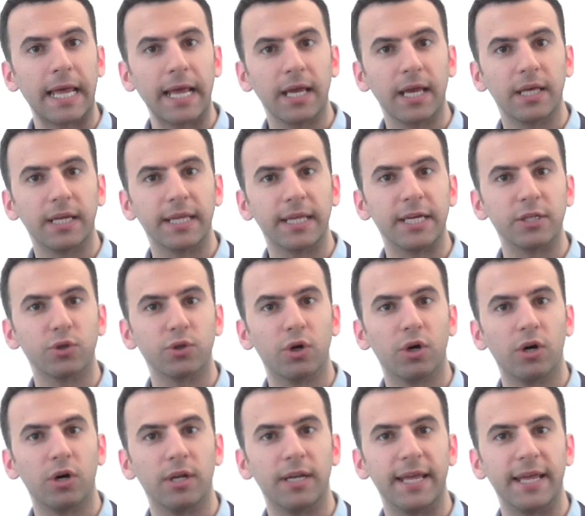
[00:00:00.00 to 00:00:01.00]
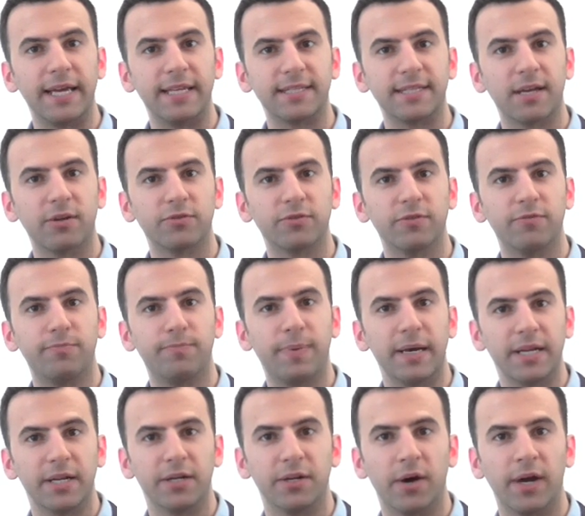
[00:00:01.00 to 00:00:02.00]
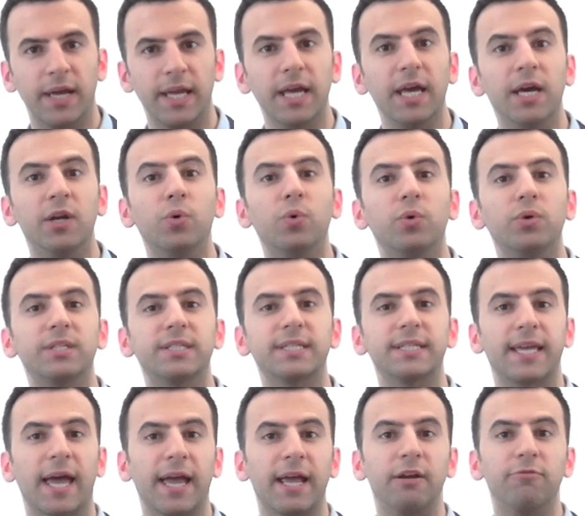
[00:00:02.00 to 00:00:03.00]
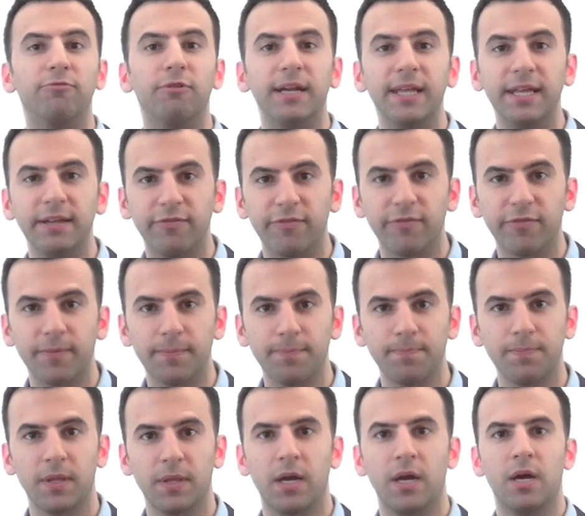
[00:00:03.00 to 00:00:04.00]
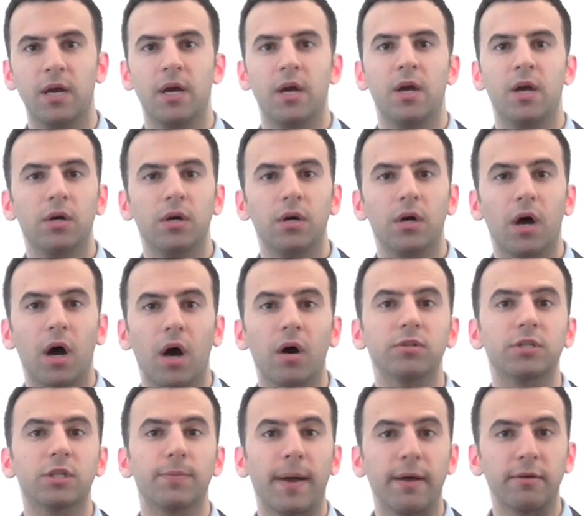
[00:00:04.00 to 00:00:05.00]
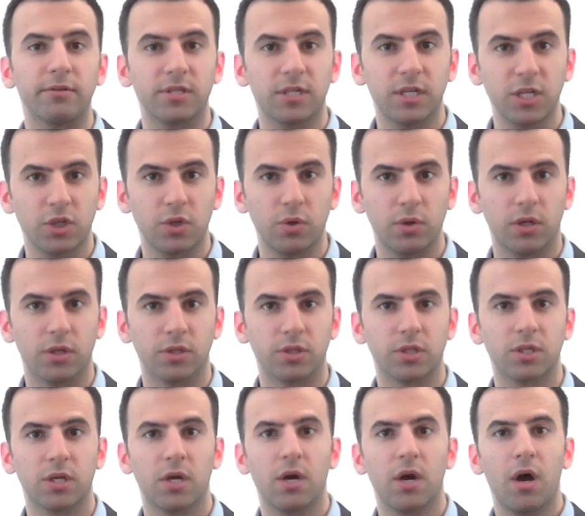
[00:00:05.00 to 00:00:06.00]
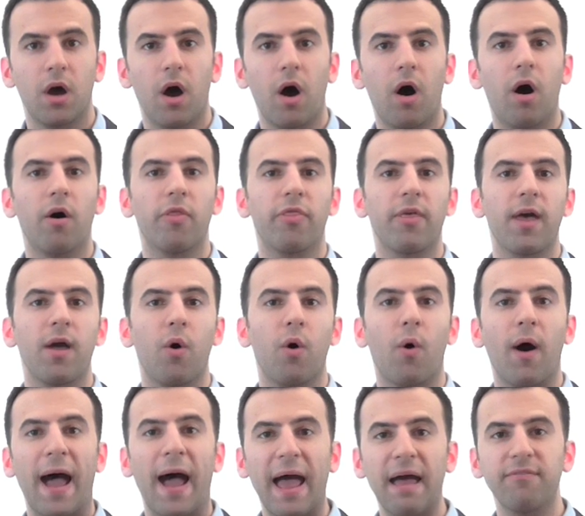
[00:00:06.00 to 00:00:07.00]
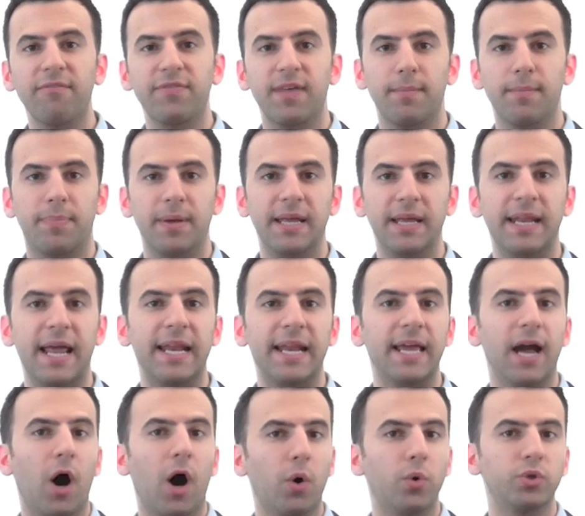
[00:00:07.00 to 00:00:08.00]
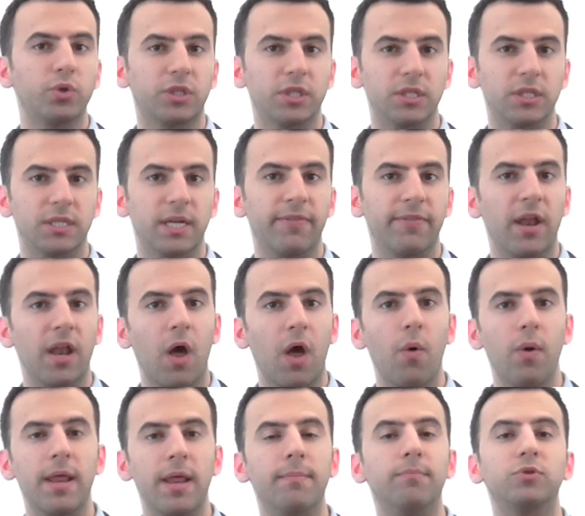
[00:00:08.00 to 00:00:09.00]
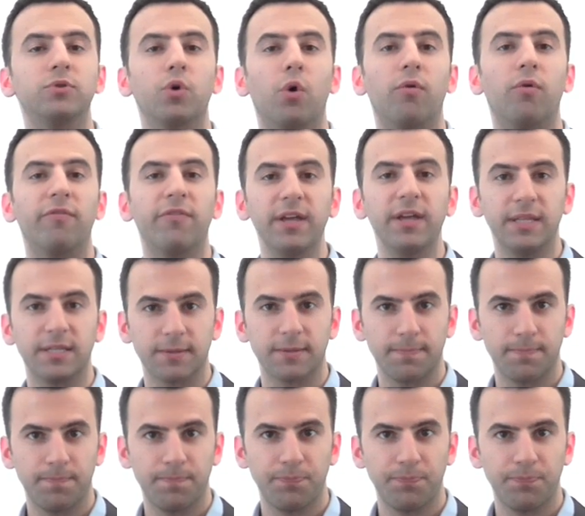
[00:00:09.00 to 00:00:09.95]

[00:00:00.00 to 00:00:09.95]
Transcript: dangle his or her legs out of bed at night in order to gain relief. Ask about tissue loss. Are there or have there been any ulcers in the lower limbs or feet?